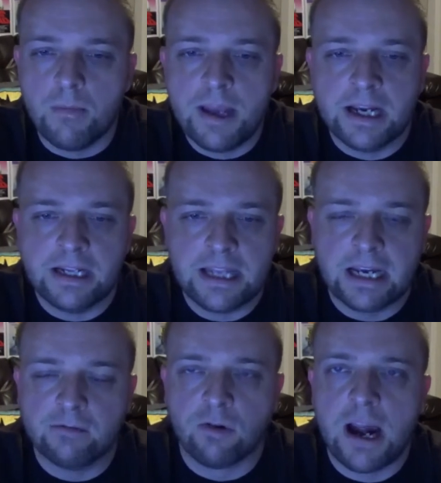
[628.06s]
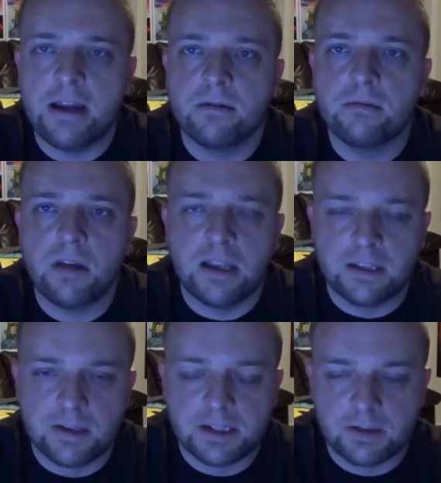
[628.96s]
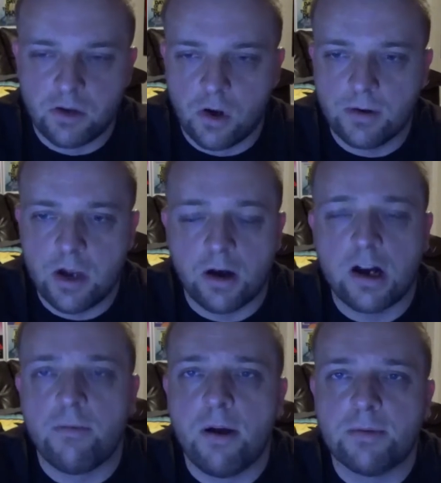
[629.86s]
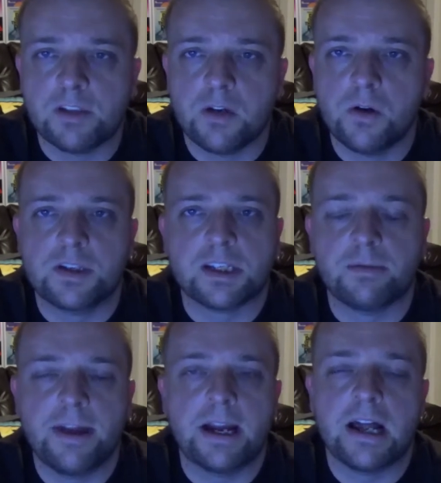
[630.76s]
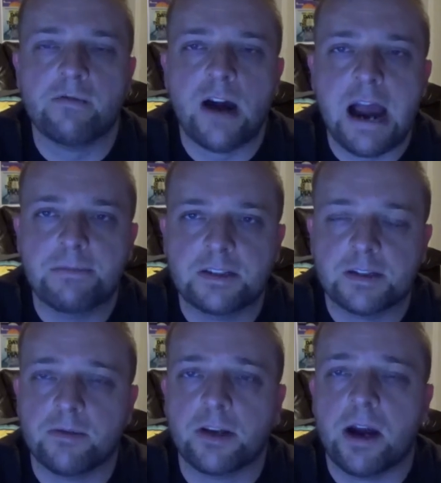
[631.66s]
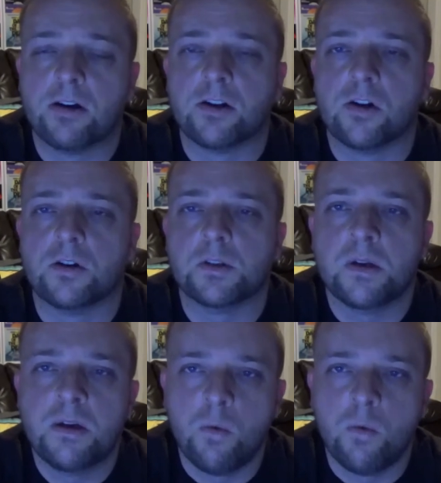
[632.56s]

They could write into this little, you know, a couple episodes, explain kind of what happened to some of the characters,